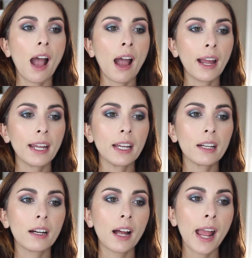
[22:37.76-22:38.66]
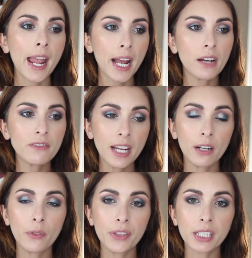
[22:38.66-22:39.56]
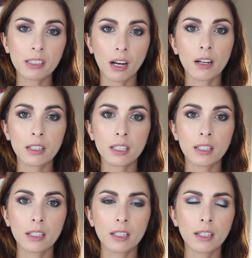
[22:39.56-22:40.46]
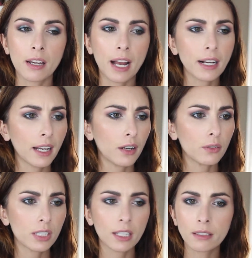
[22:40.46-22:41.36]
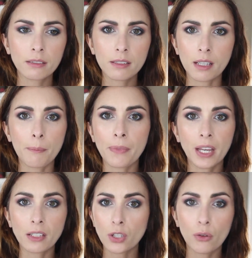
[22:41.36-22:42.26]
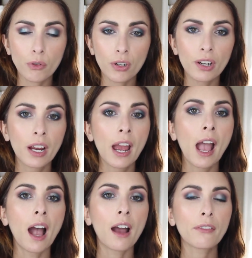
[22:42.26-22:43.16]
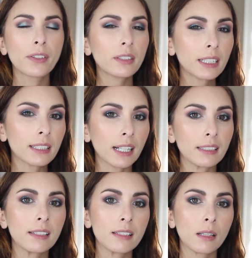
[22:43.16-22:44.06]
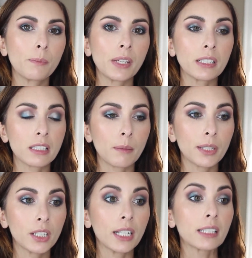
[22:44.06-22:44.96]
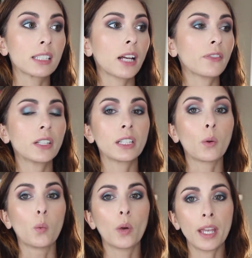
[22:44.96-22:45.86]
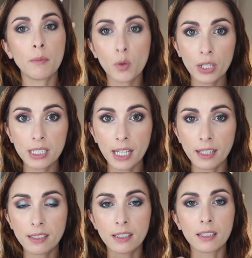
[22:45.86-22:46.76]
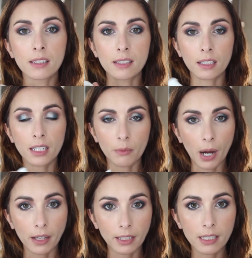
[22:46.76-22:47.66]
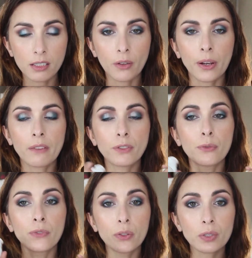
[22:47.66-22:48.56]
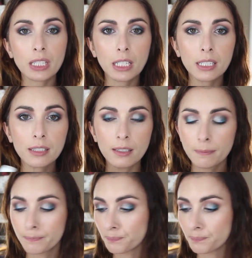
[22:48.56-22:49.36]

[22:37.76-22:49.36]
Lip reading: I have now the Tarte Knockout Tingle Something Toner. I feel like that does something similar. It's definitely way more intense than the Sunday Riley, so if you've used this,